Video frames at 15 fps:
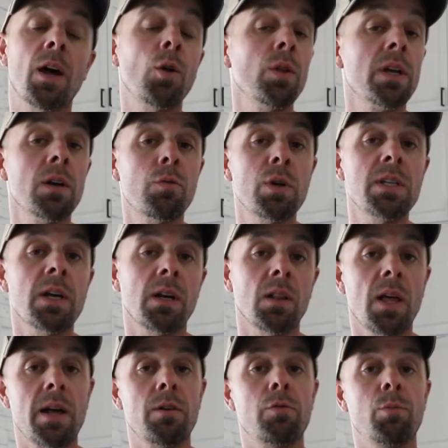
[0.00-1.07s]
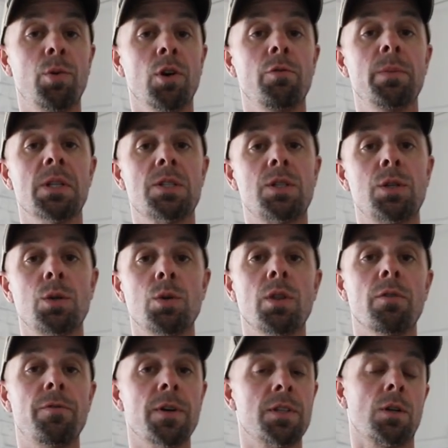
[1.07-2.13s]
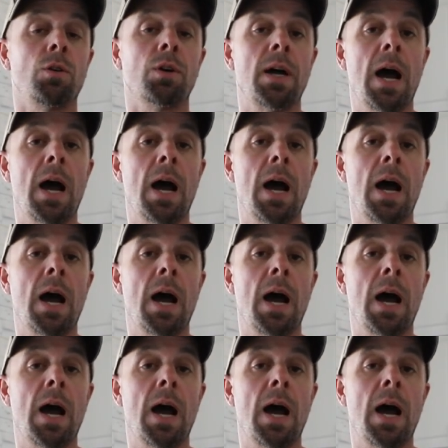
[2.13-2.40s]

Not only have we done a lot of improvements to the physical